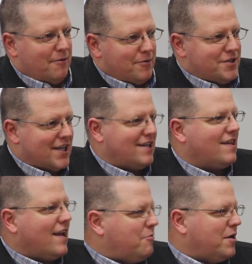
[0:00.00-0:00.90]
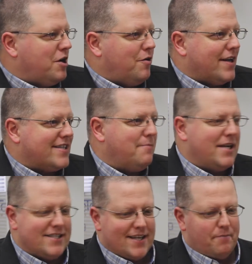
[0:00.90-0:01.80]
When you said delinquent units, that
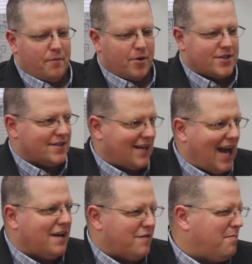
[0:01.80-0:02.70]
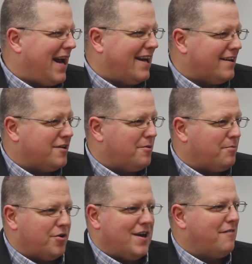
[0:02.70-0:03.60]
means that the person kind of abandoned them.
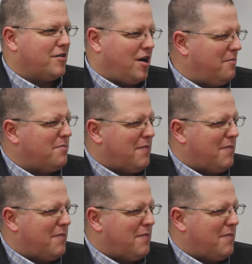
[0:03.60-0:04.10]
They're never coming